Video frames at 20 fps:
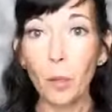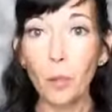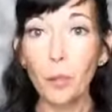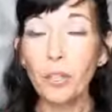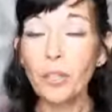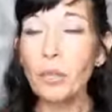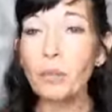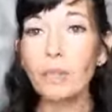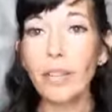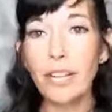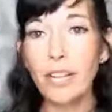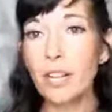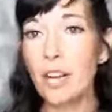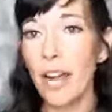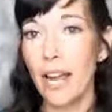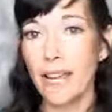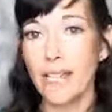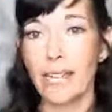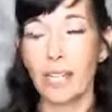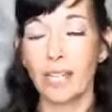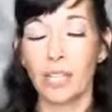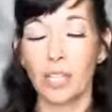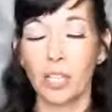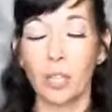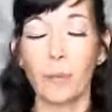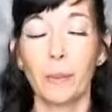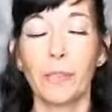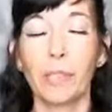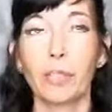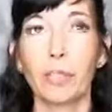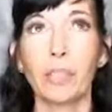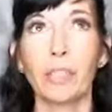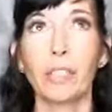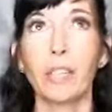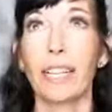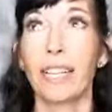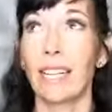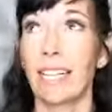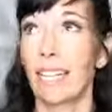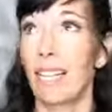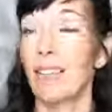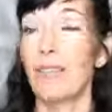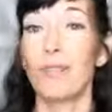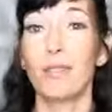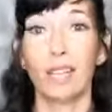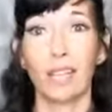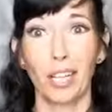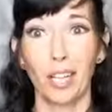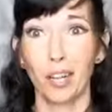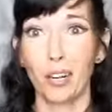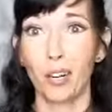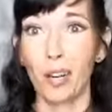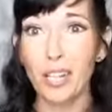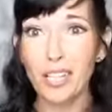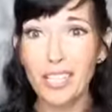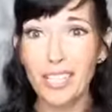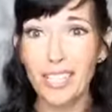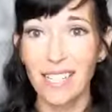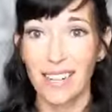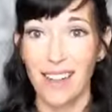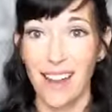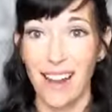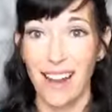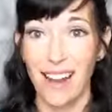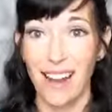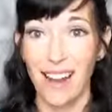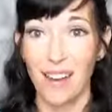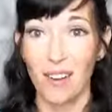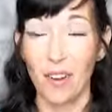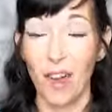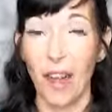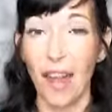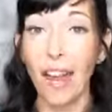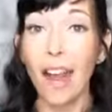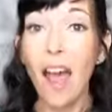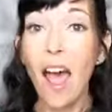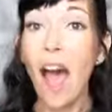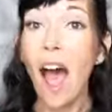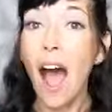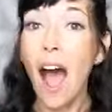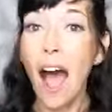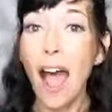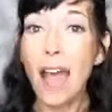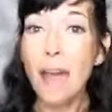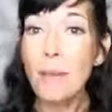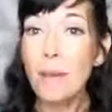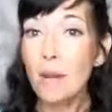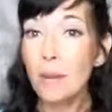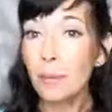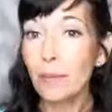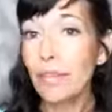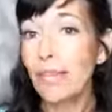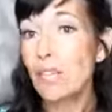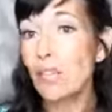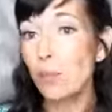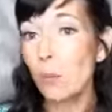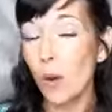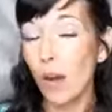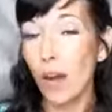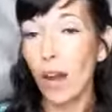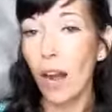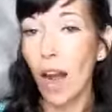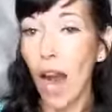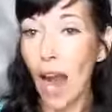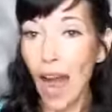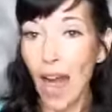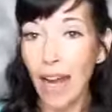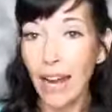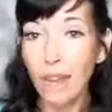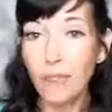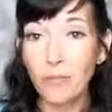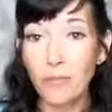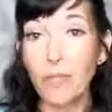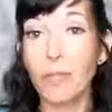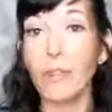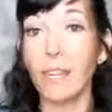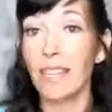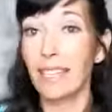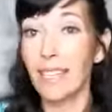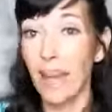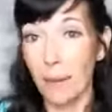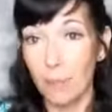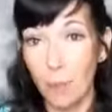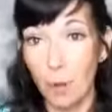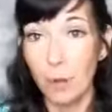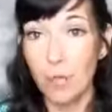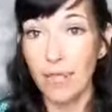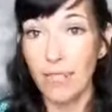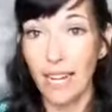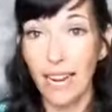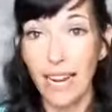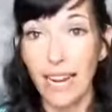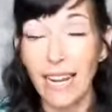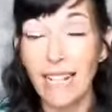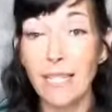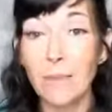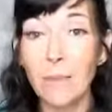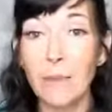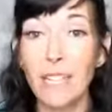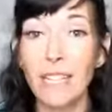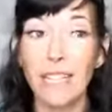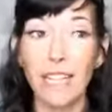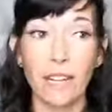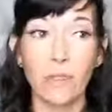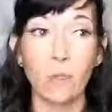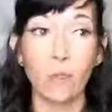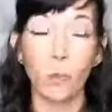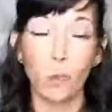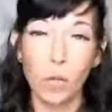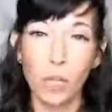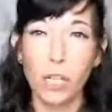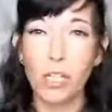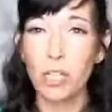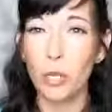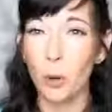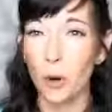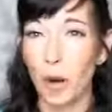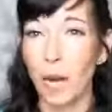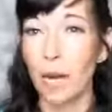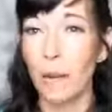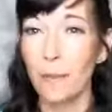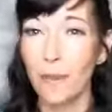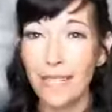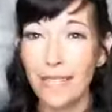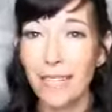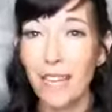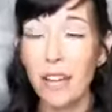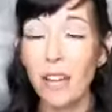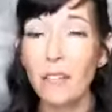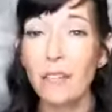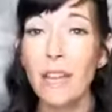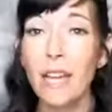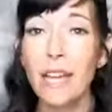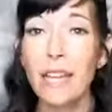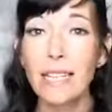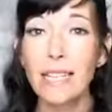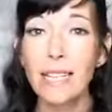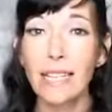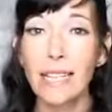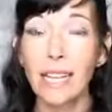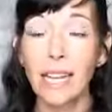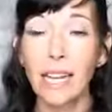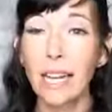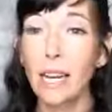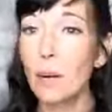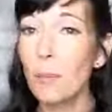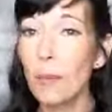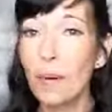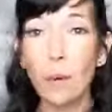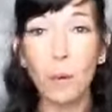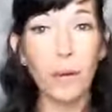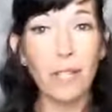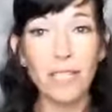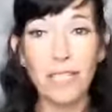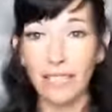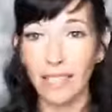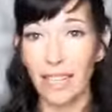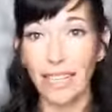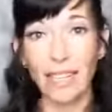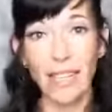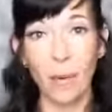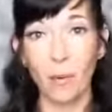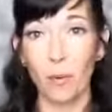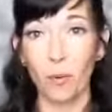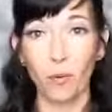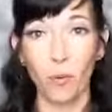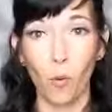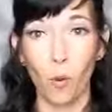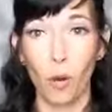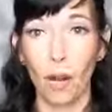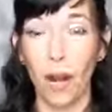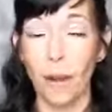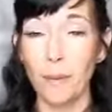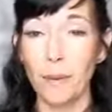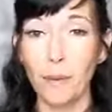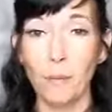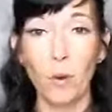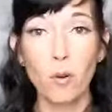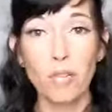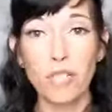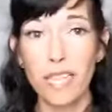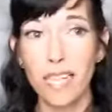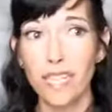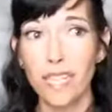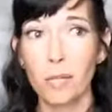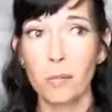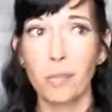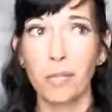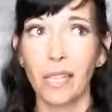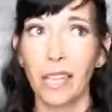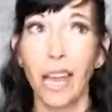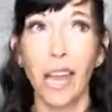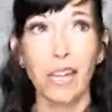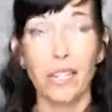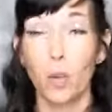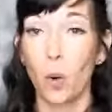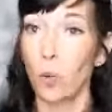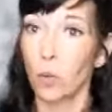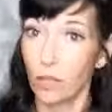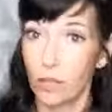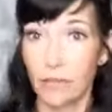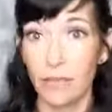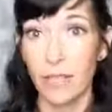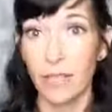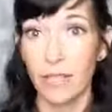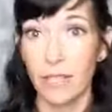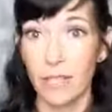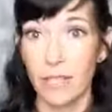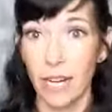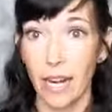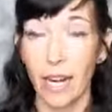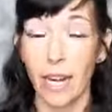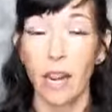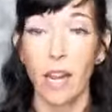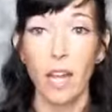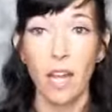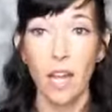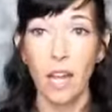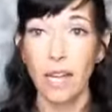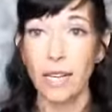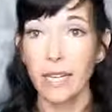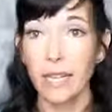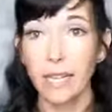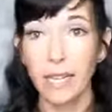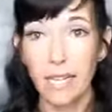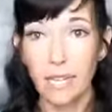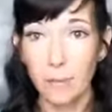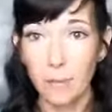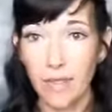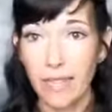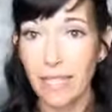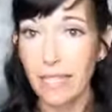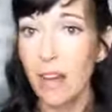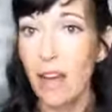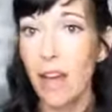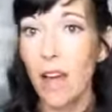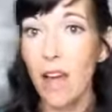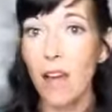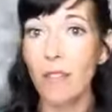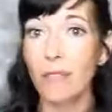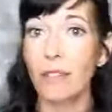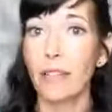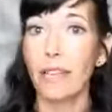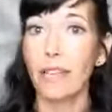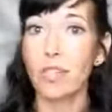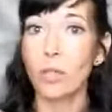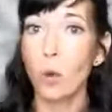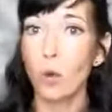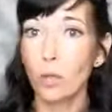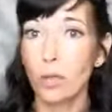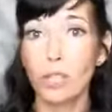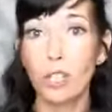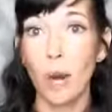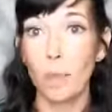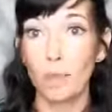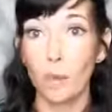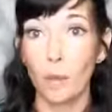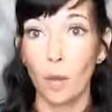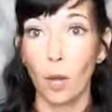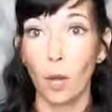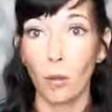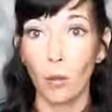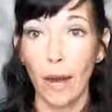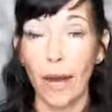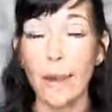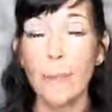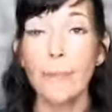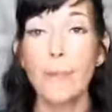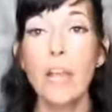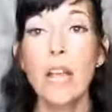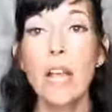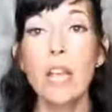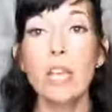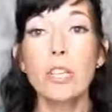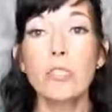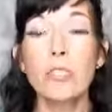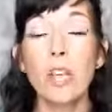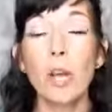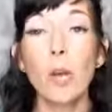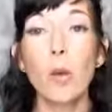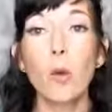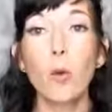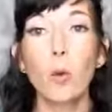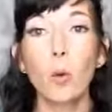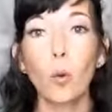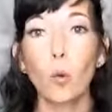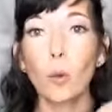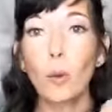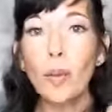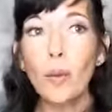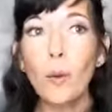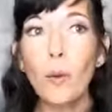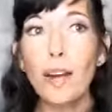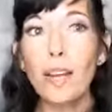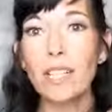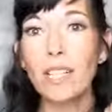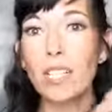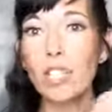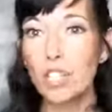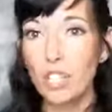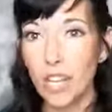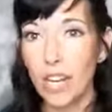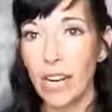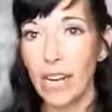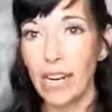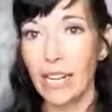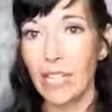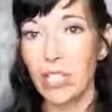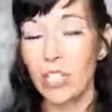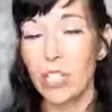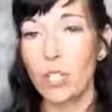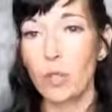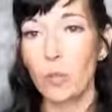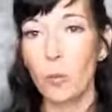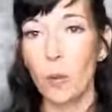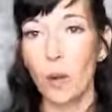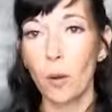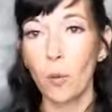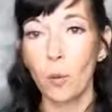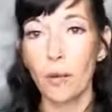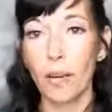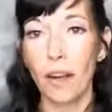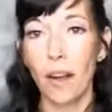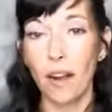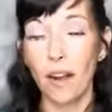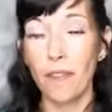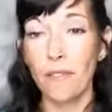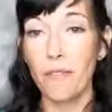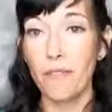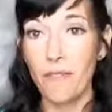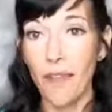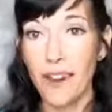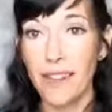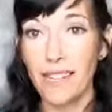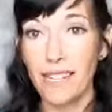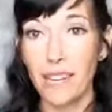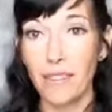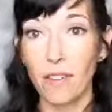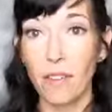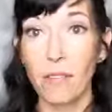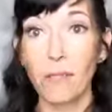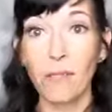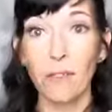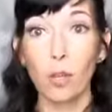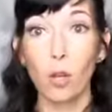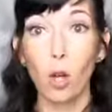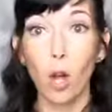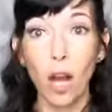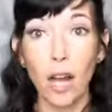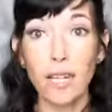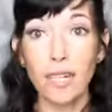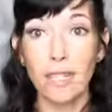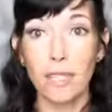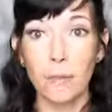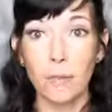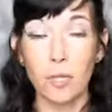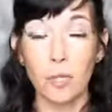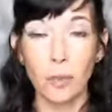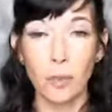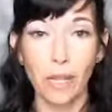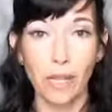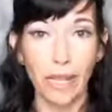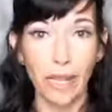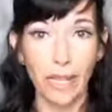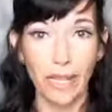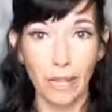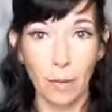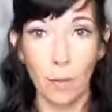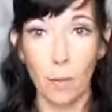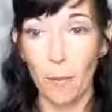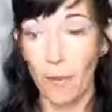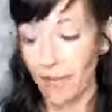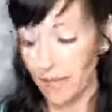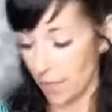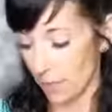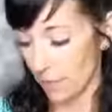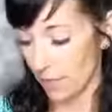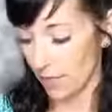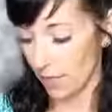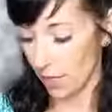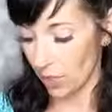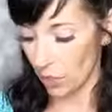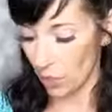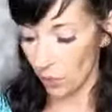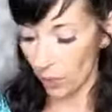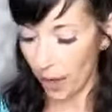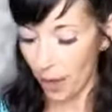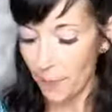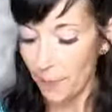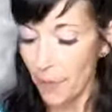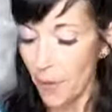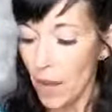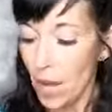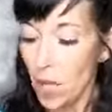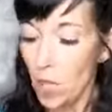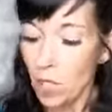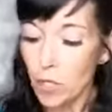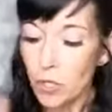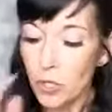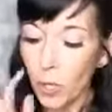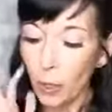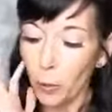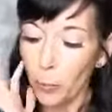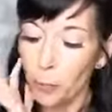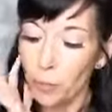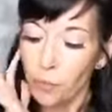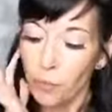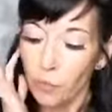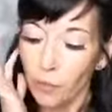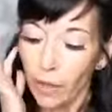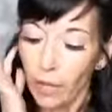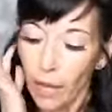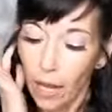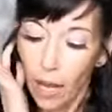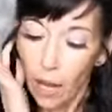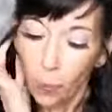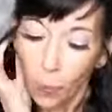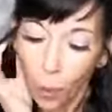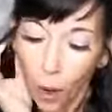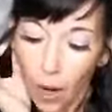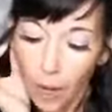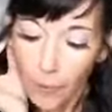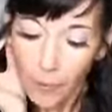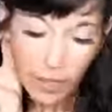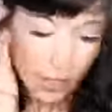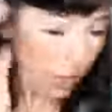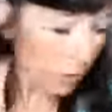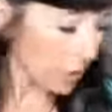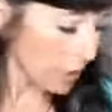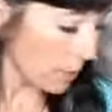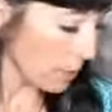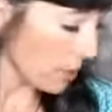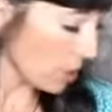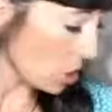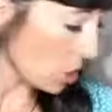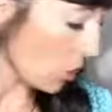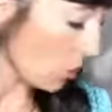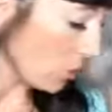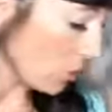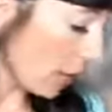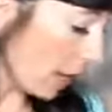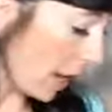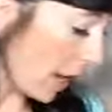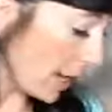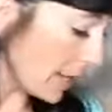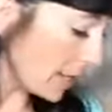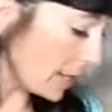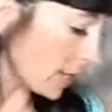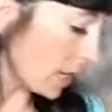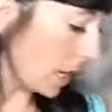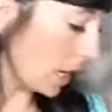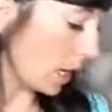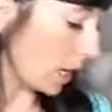Where you lay your head down on your pillow and you're like, I freaking crushed today, okay? I'm in a place where I feel like that most days because I've worked so hard on myself to get here, but it wasn't like that before. I mean, most days I'd be like, I totally failed today. I didn't get to my stuff, like I totally dropped the ball, right? So we want to change to where we are effective and feel awesome so we can gain that momentum and such, okay? So what I'm gonna do is I'm gonna show you guys